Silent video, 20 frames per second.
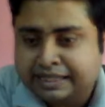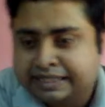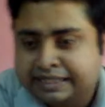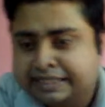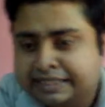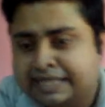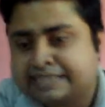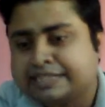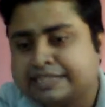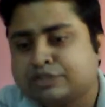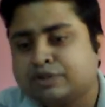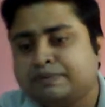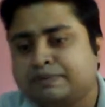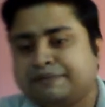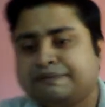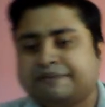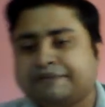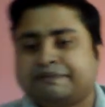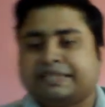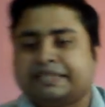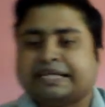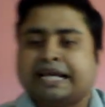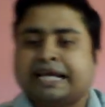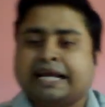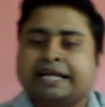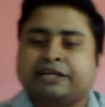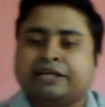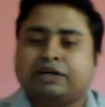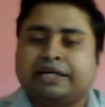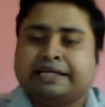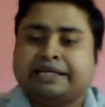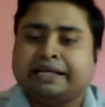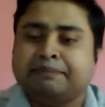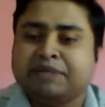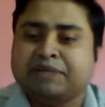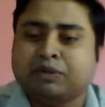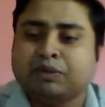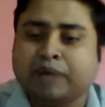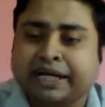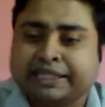Yes, it will be 50. Can anyone tell
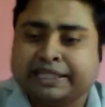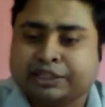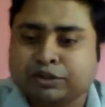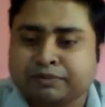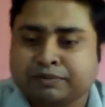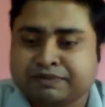me why it will